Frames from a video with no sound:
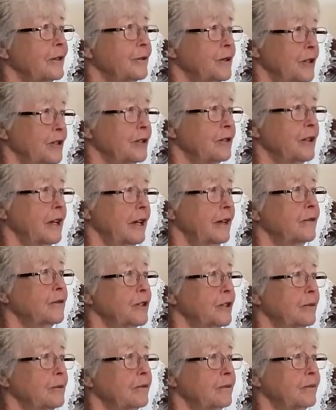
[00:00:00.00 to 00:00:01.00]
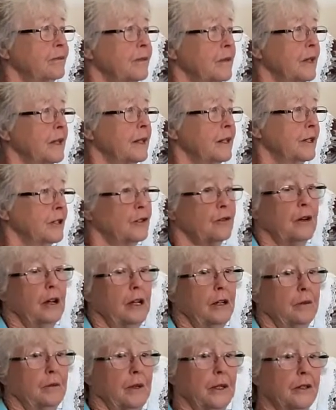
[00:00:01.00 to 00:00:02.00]
we should have some
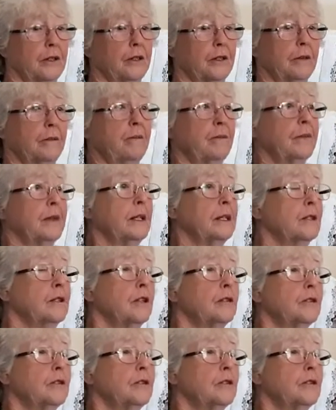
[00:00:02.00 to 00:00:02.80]
Australian ones. So